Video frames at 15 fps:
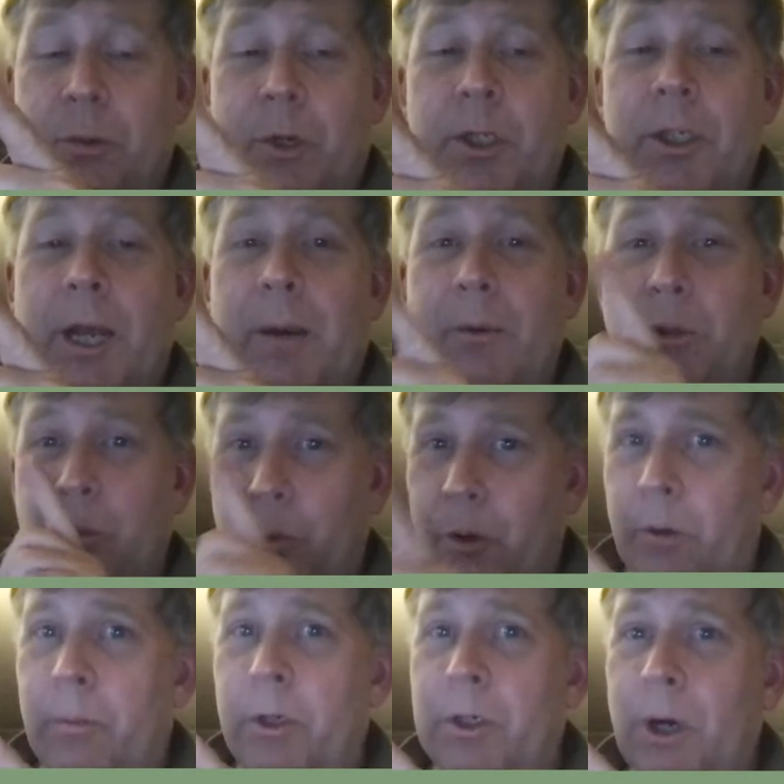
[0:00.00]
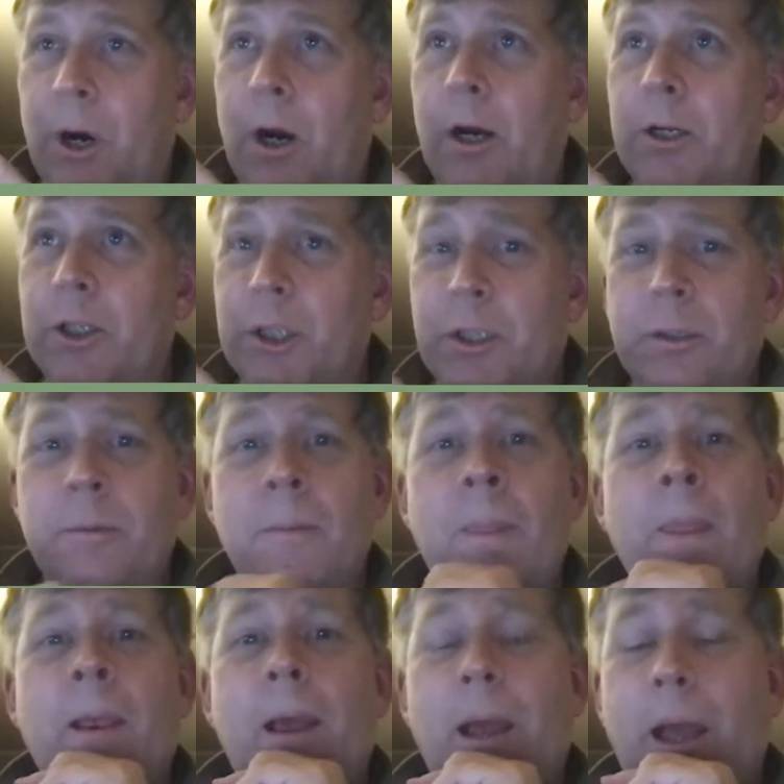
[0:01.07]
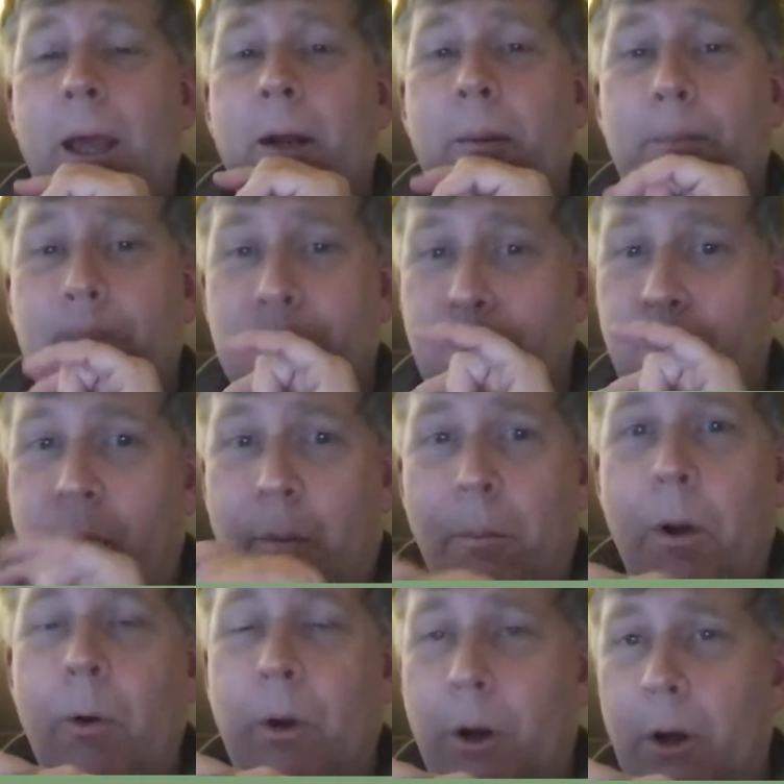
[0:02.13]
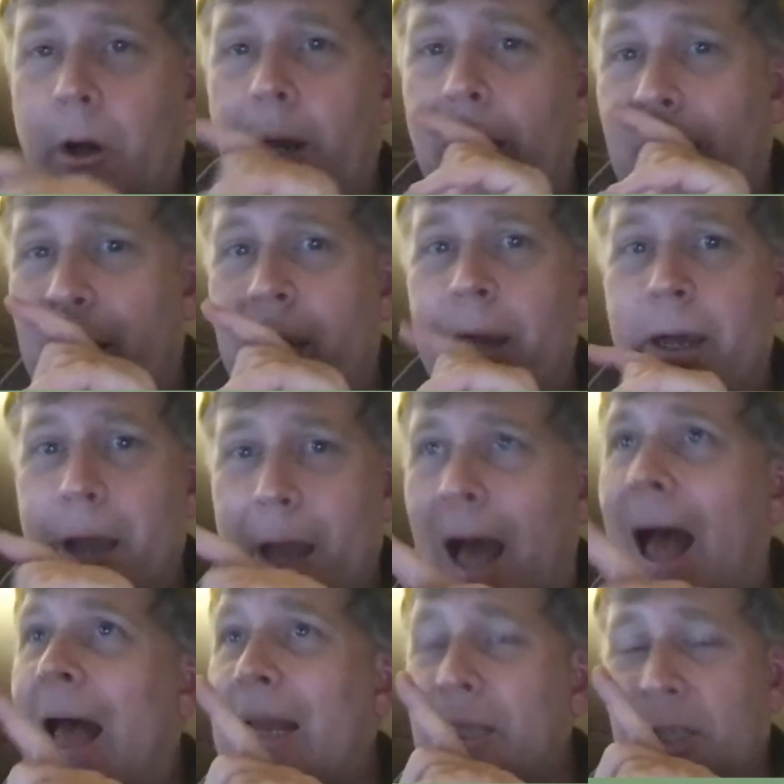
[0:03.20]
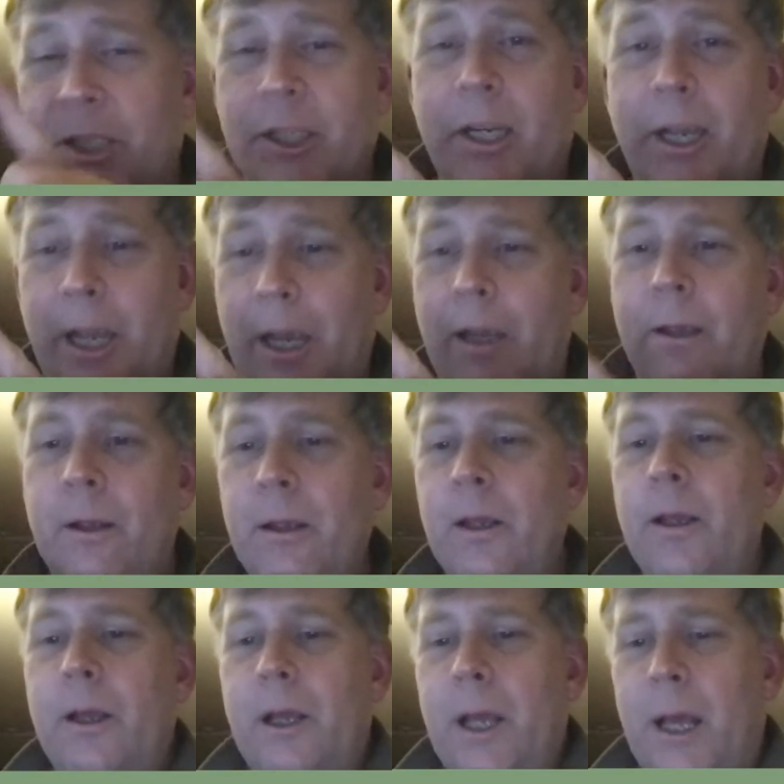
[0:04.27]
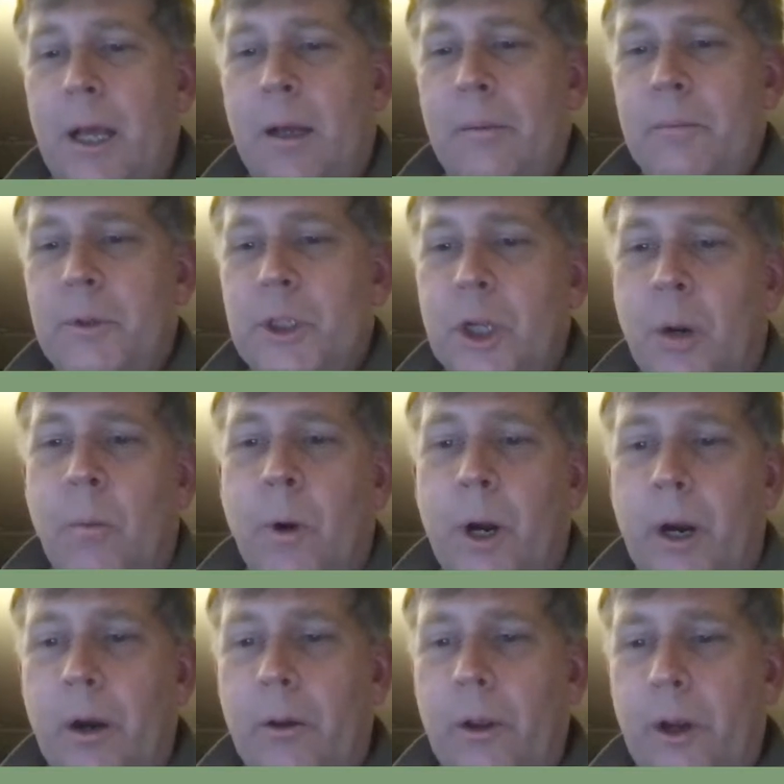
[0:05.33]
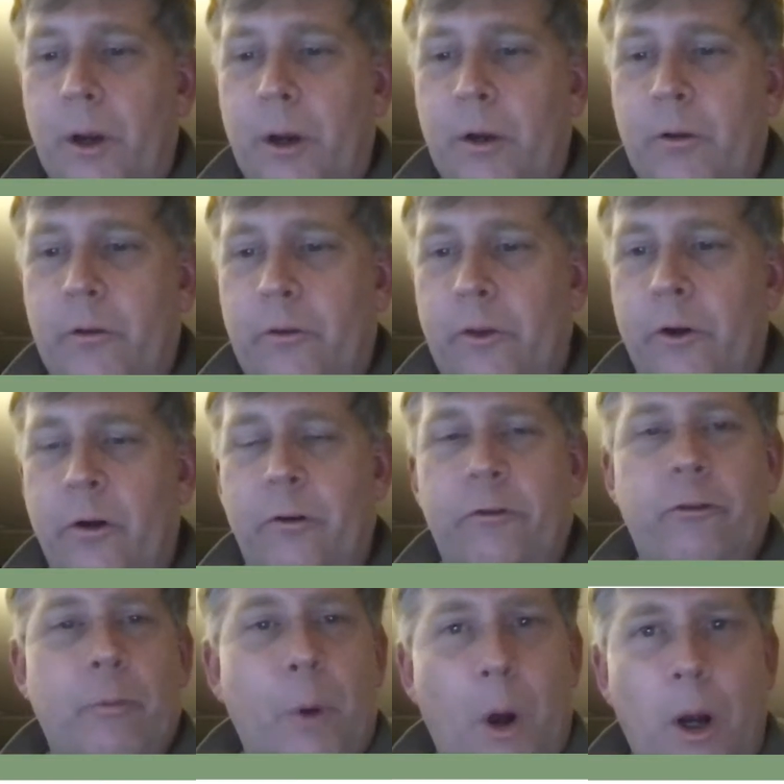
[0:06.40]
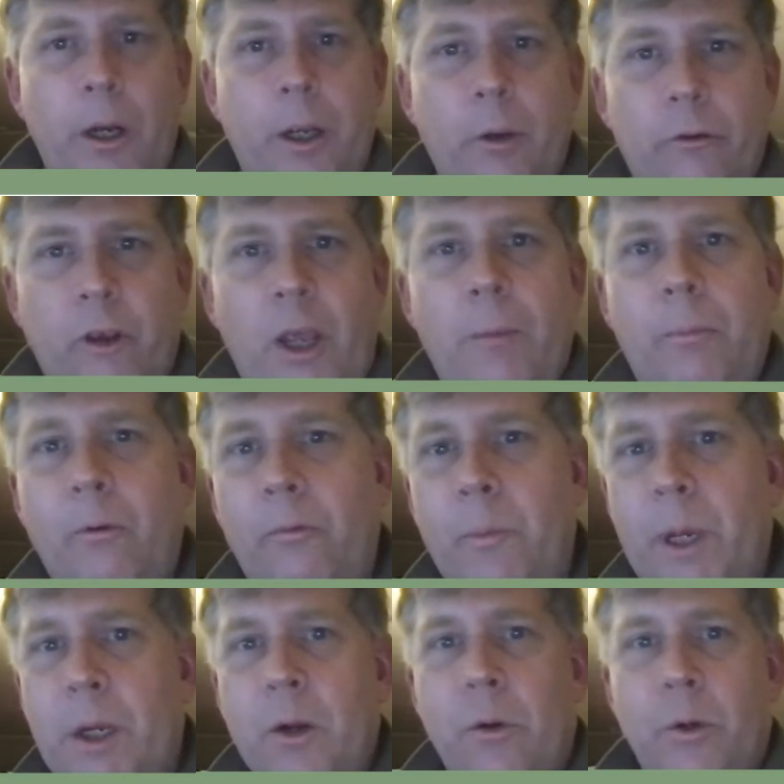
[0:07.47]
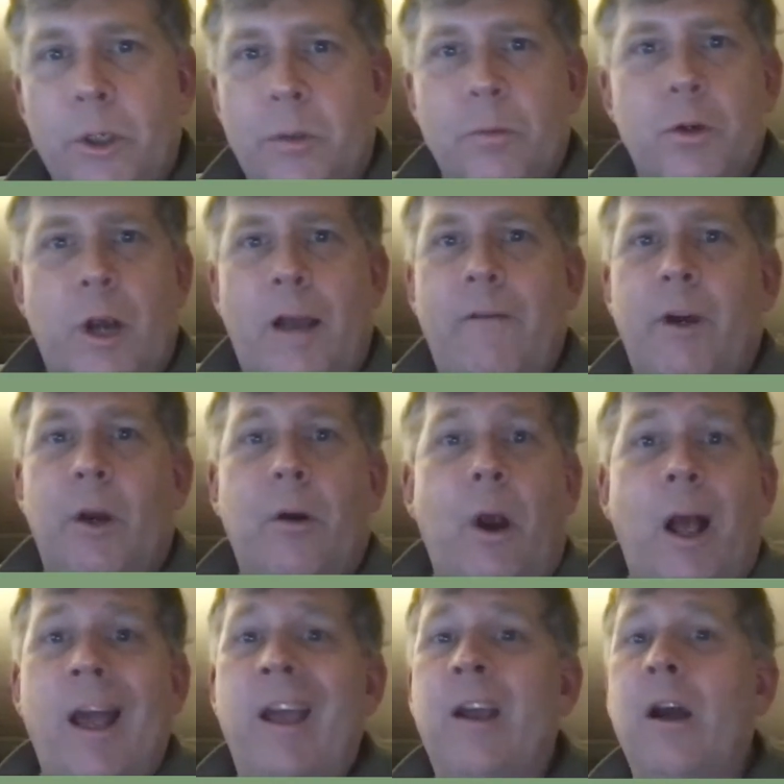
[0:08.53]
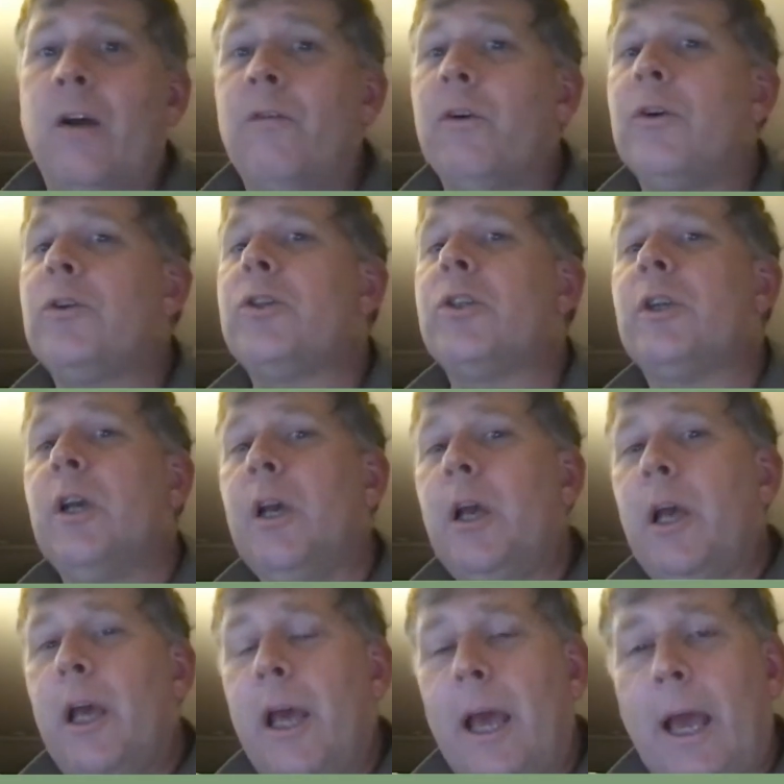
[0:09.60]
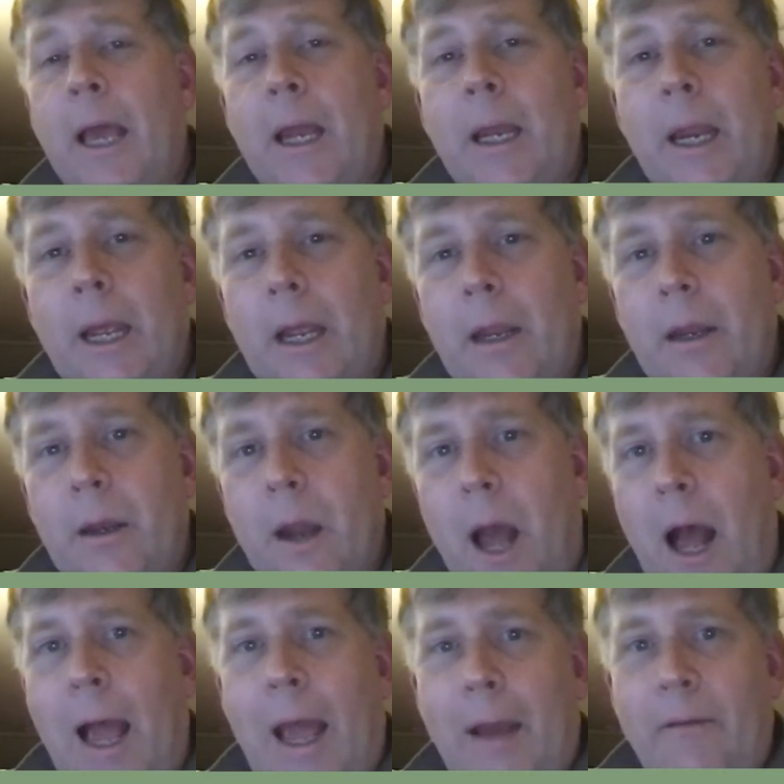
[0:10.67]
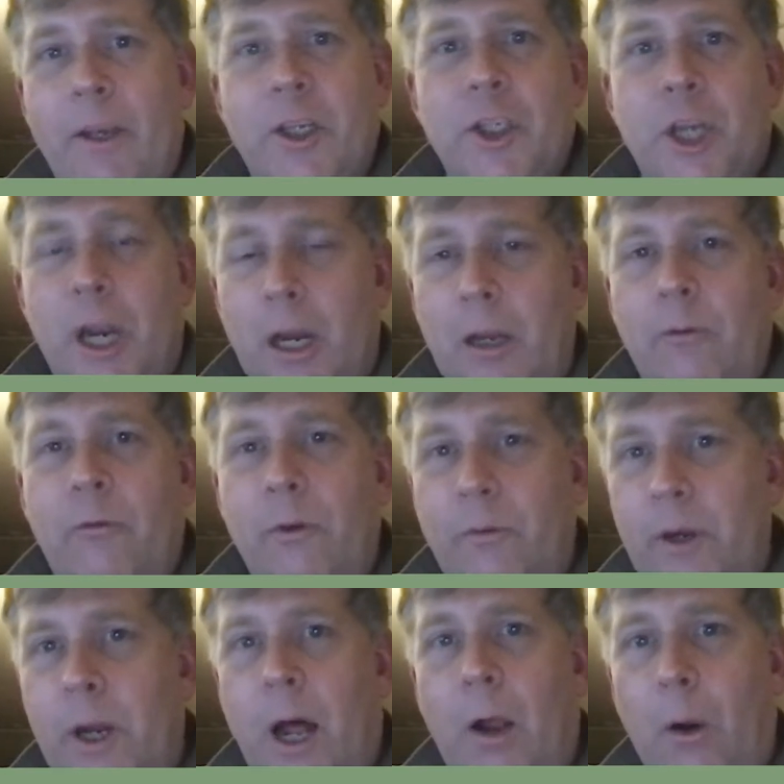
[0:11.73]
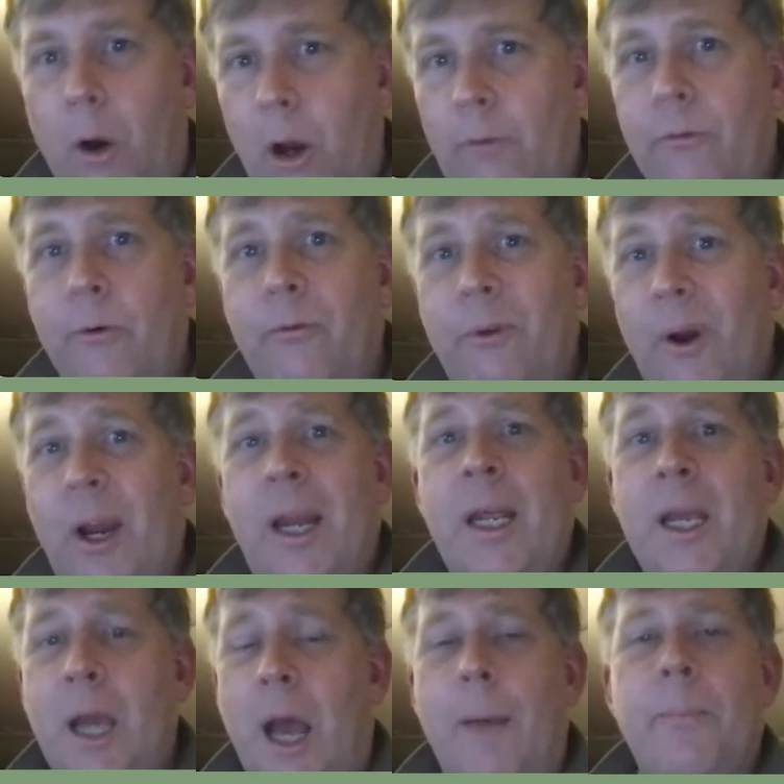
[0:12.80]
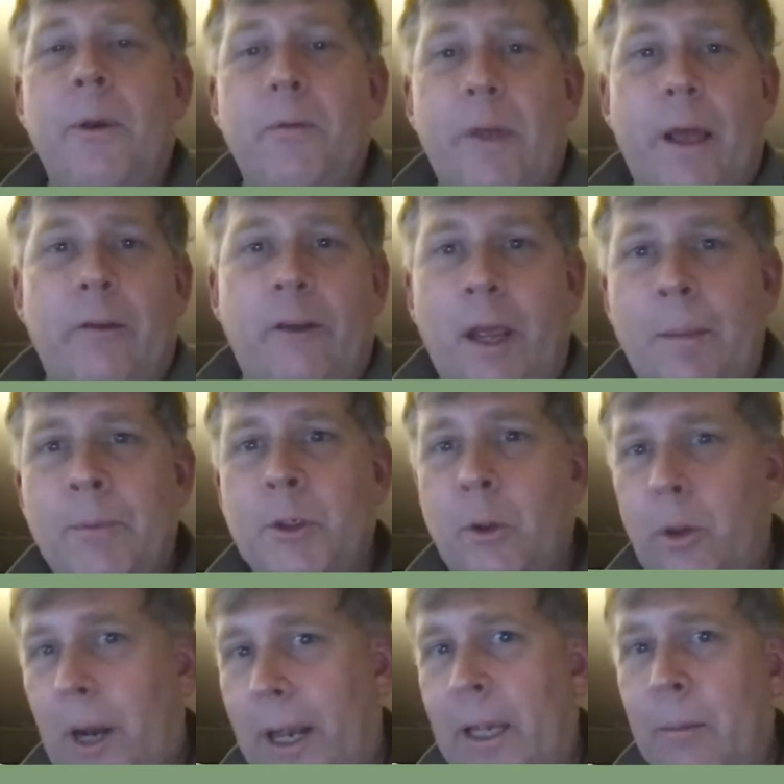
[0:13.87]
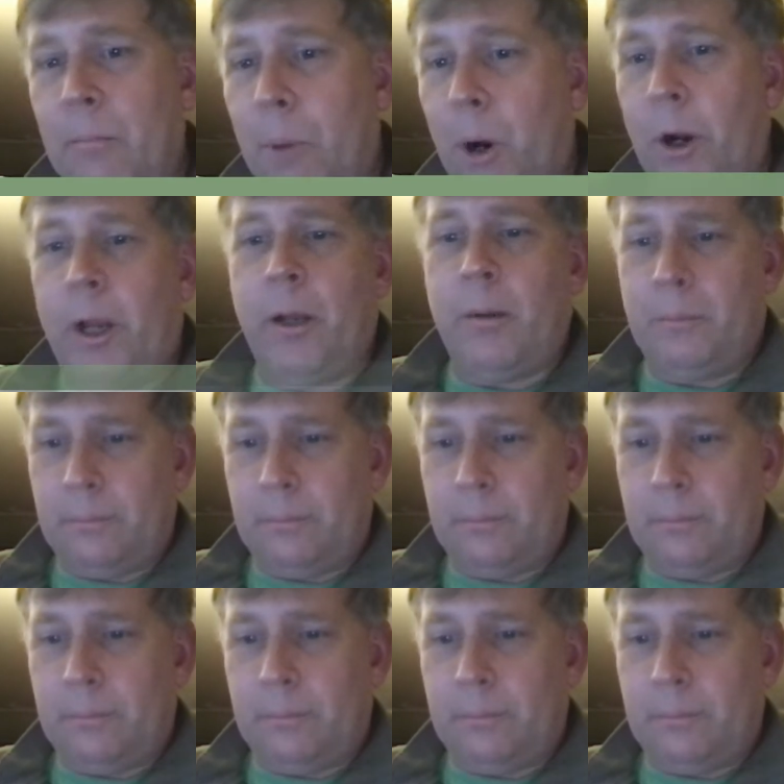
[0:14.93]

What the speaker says: a reason I was a rhythm guitarist and a promoter and not singing. Somewhere there's some audio tape of me doing some Driving and Crying covers. And I have a standing $50 offer for any copy of that tape so that I can burn it.